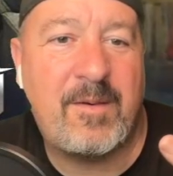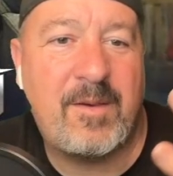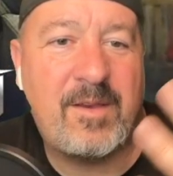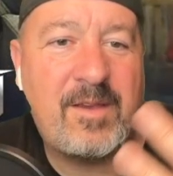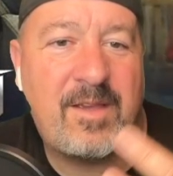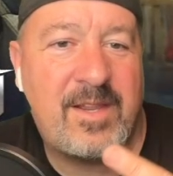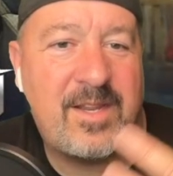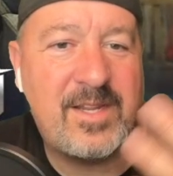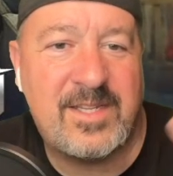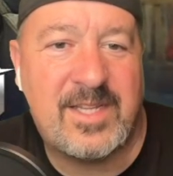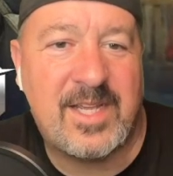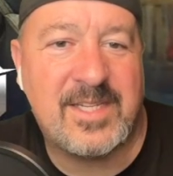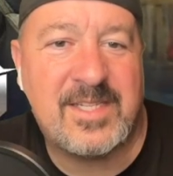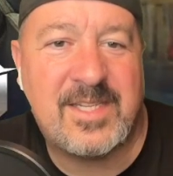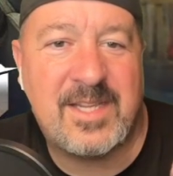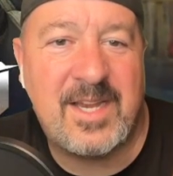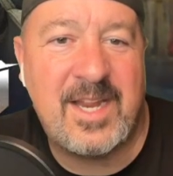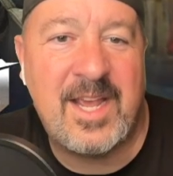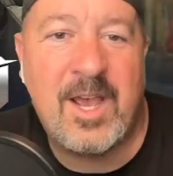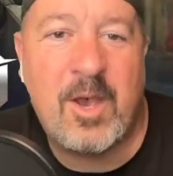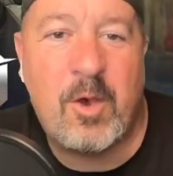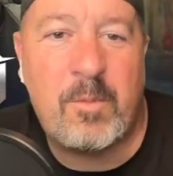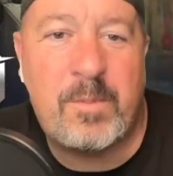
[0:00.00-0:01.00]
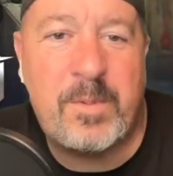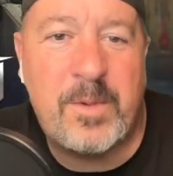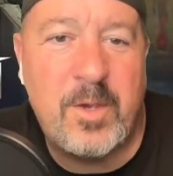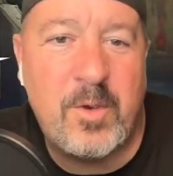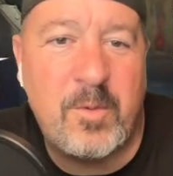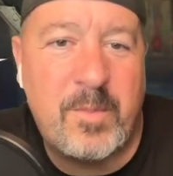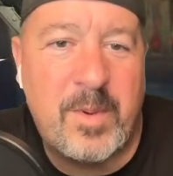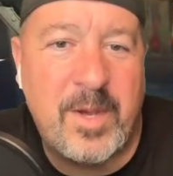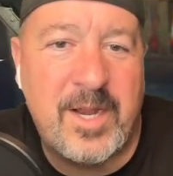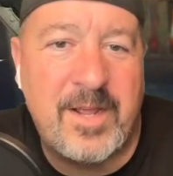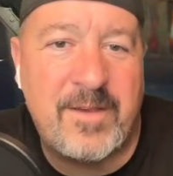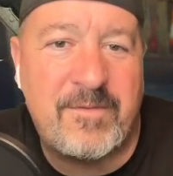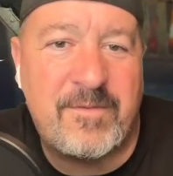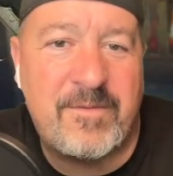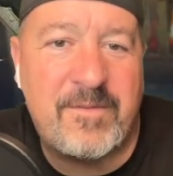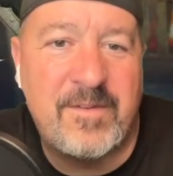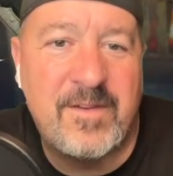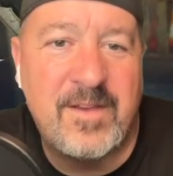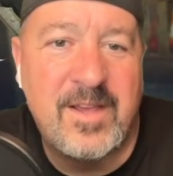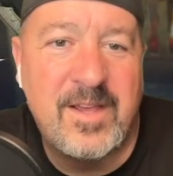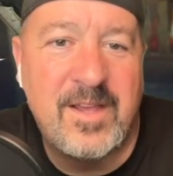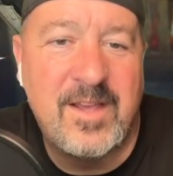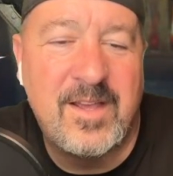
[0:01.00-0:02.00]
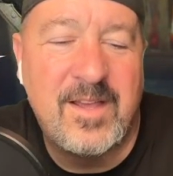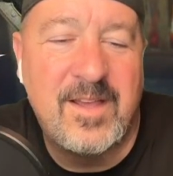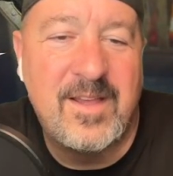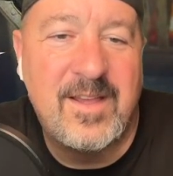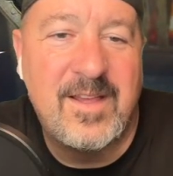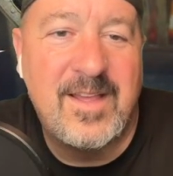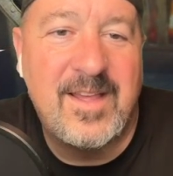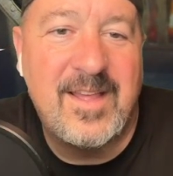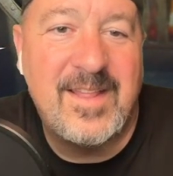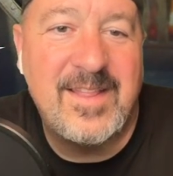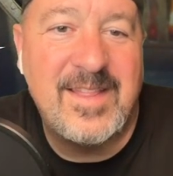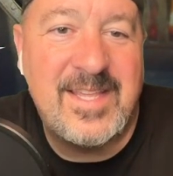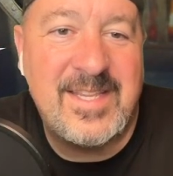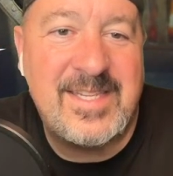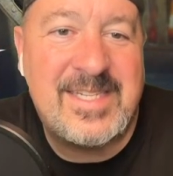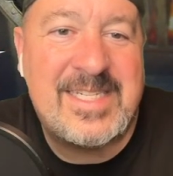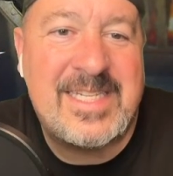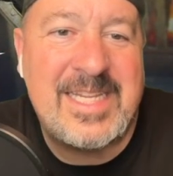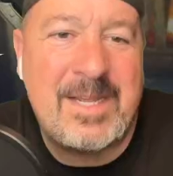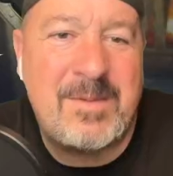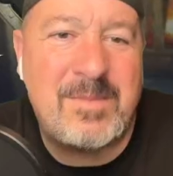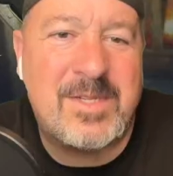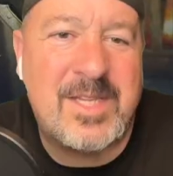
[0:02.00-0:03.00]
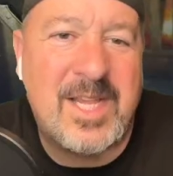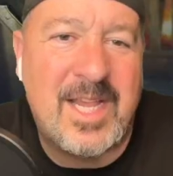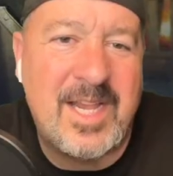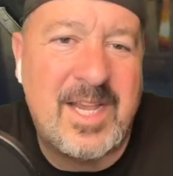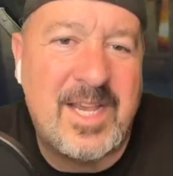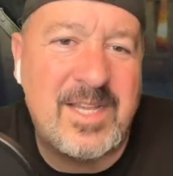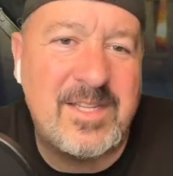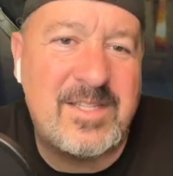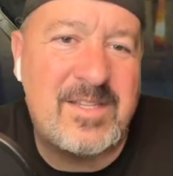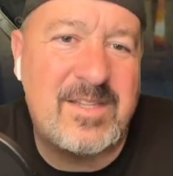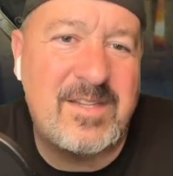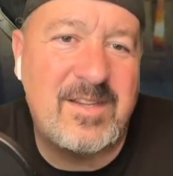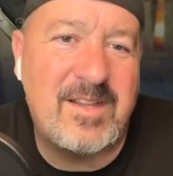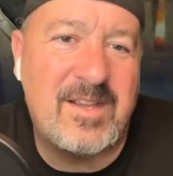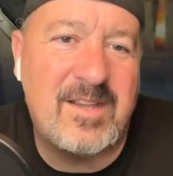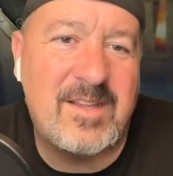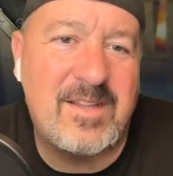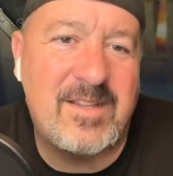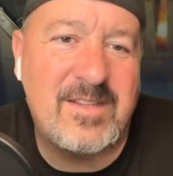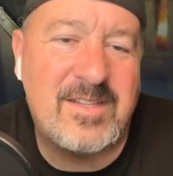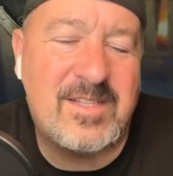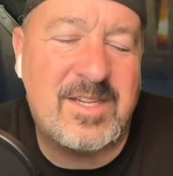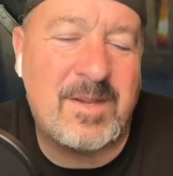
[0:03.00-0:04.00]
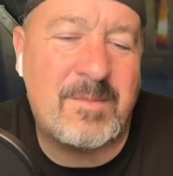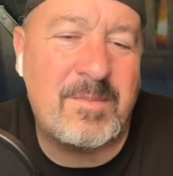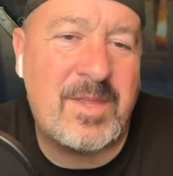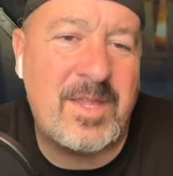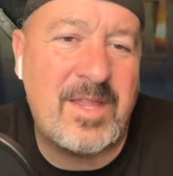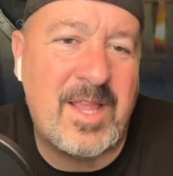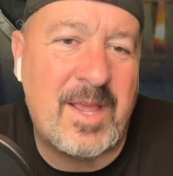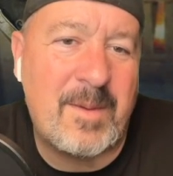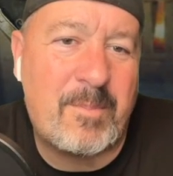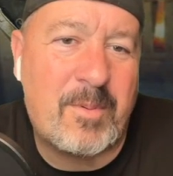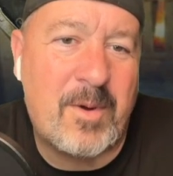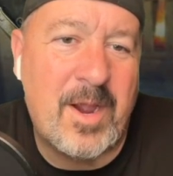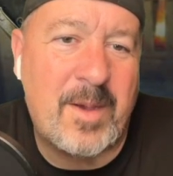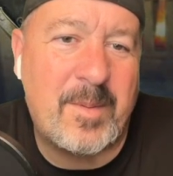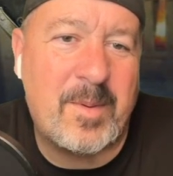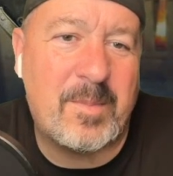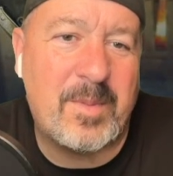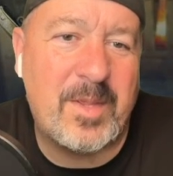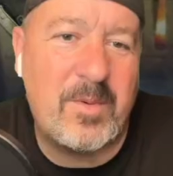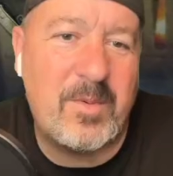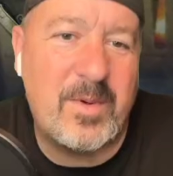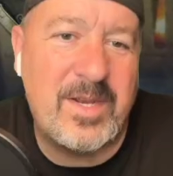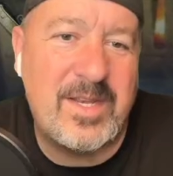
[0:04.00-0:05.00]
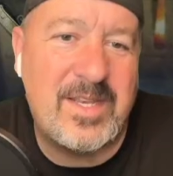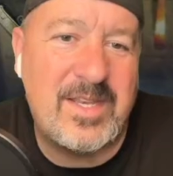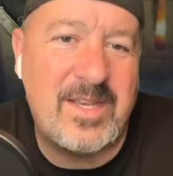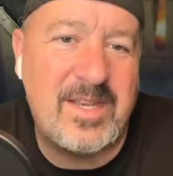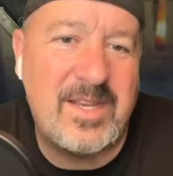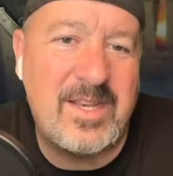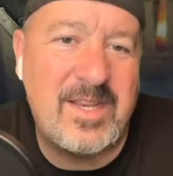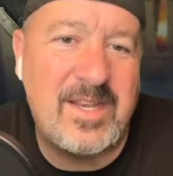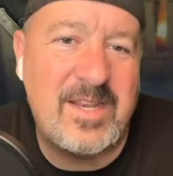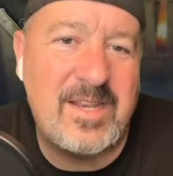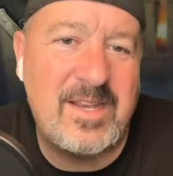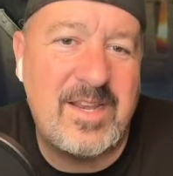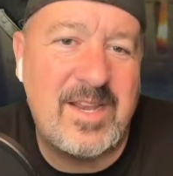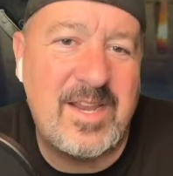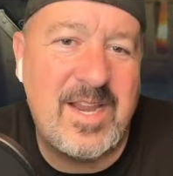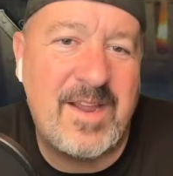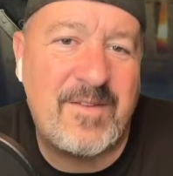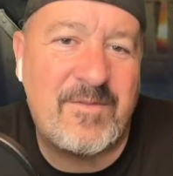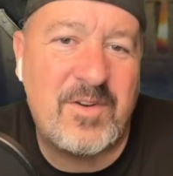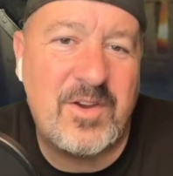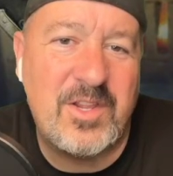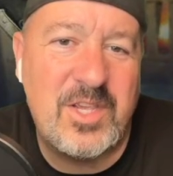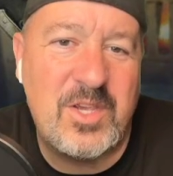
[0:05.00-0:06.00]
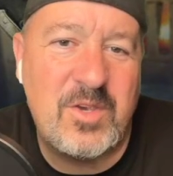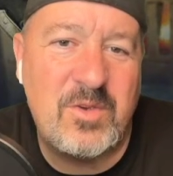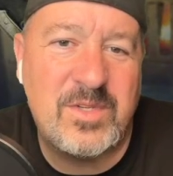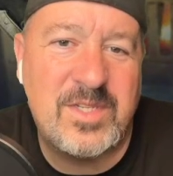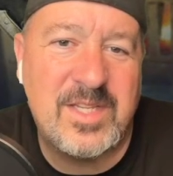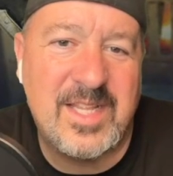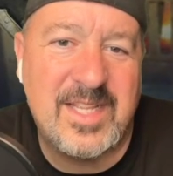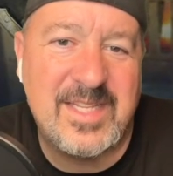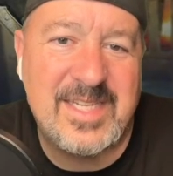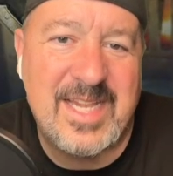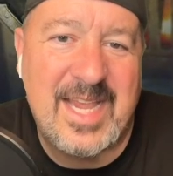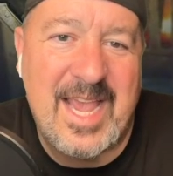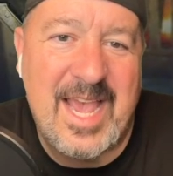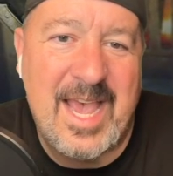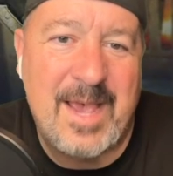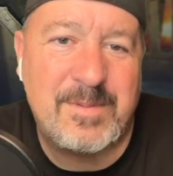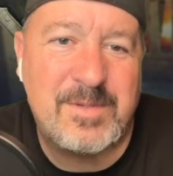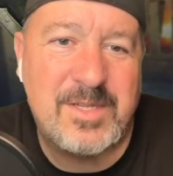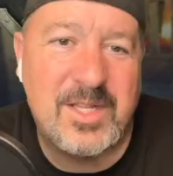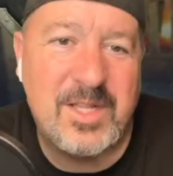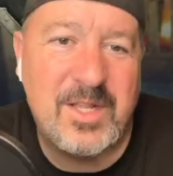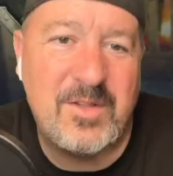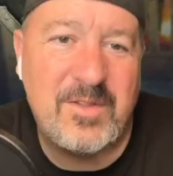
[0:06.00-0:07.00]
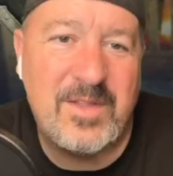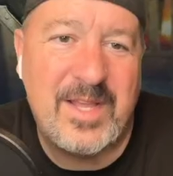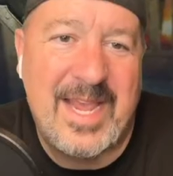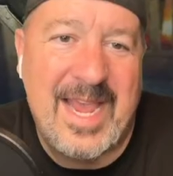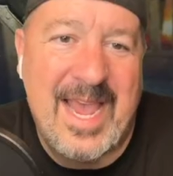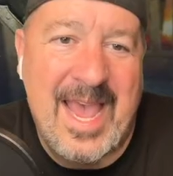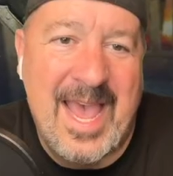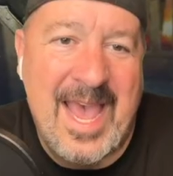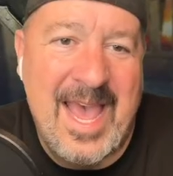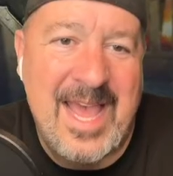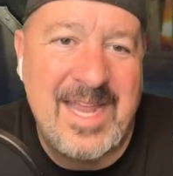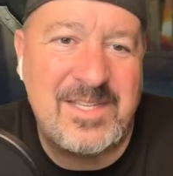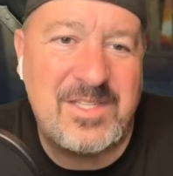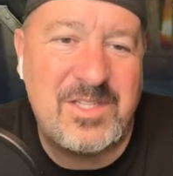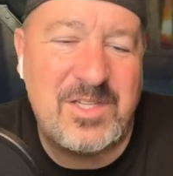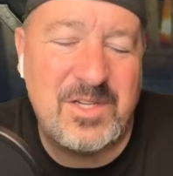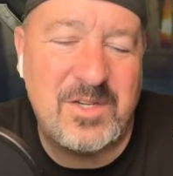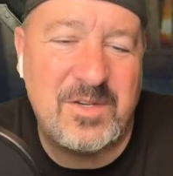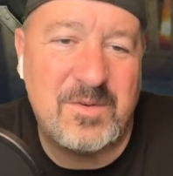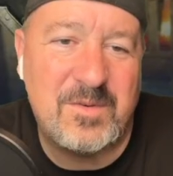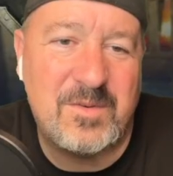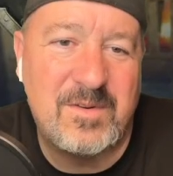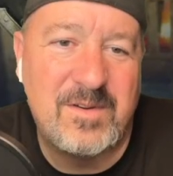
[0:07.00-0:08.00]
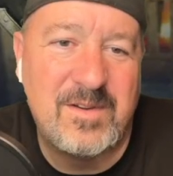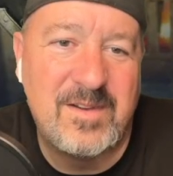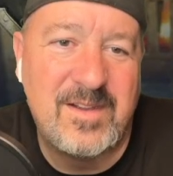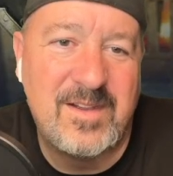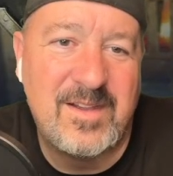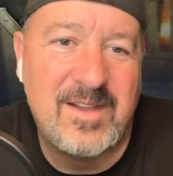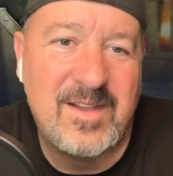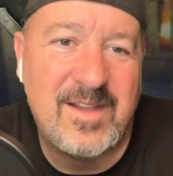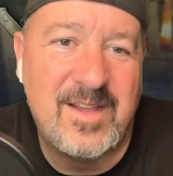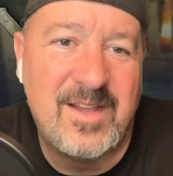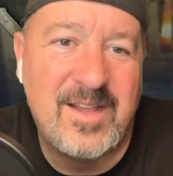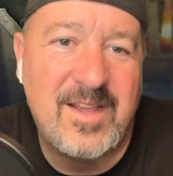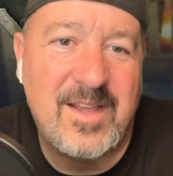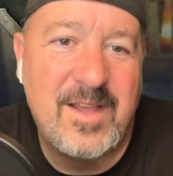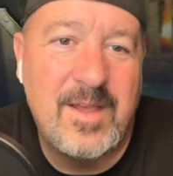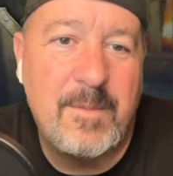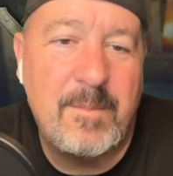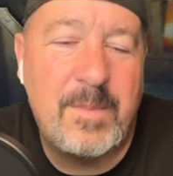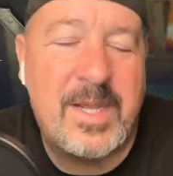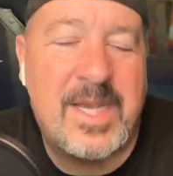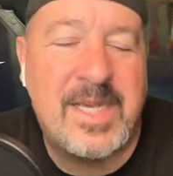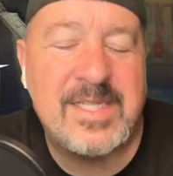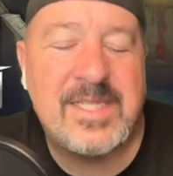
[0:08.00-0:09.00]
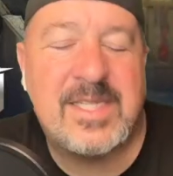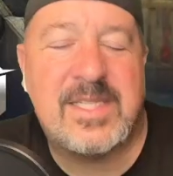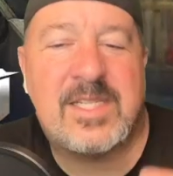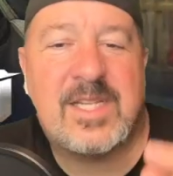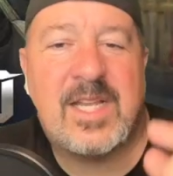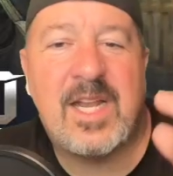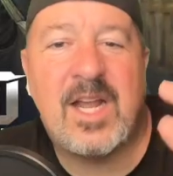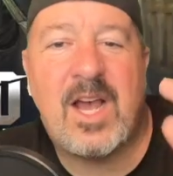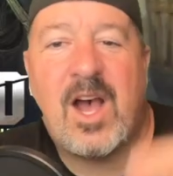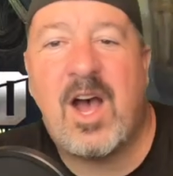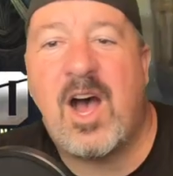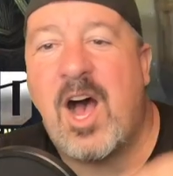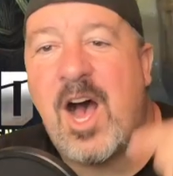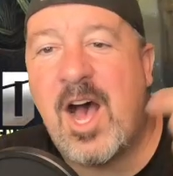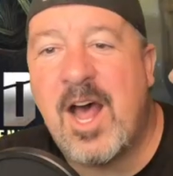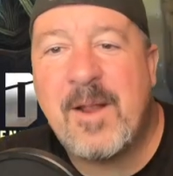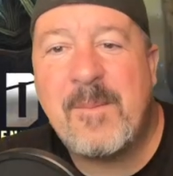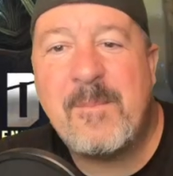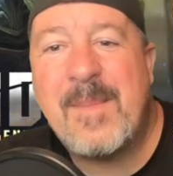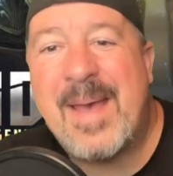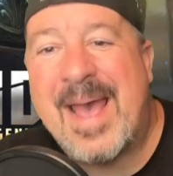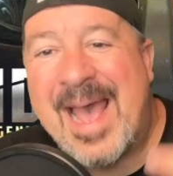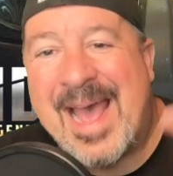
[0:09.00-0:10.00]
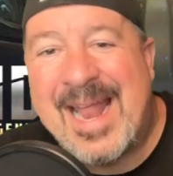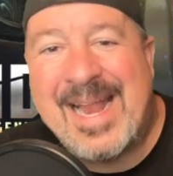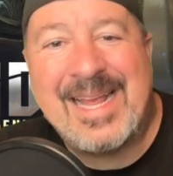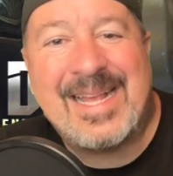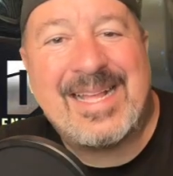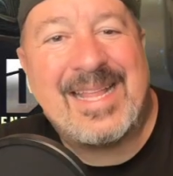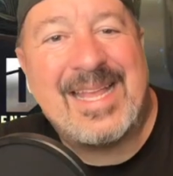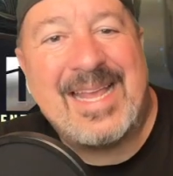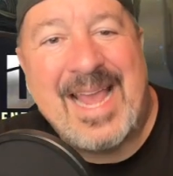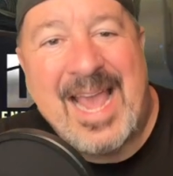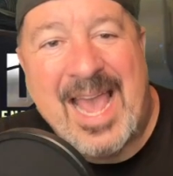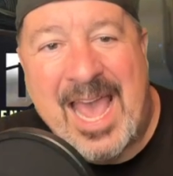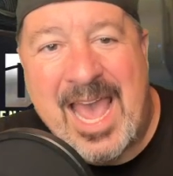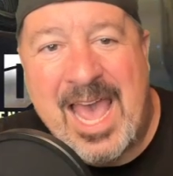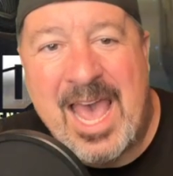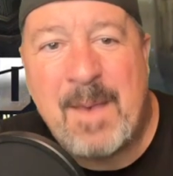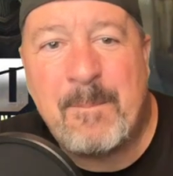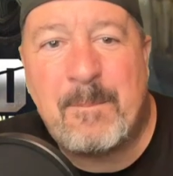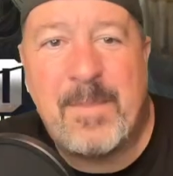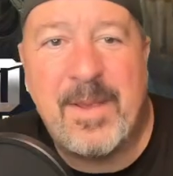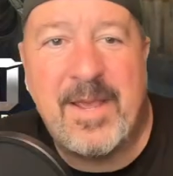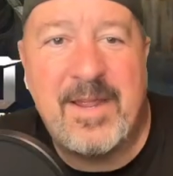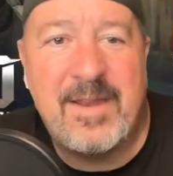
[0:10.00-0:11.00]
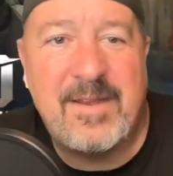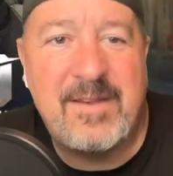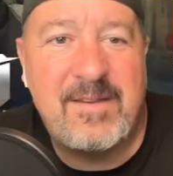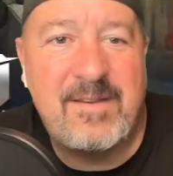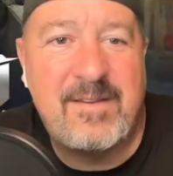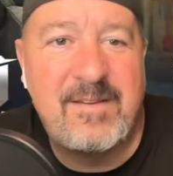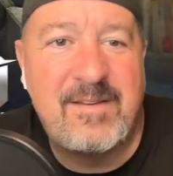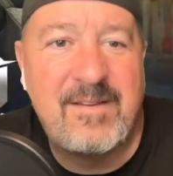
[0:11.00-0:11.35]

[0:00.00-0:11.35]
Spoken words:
It doesn't help you. But if this seems like something that I probably would never use unless I absolutely had to, because it's going to automatically happen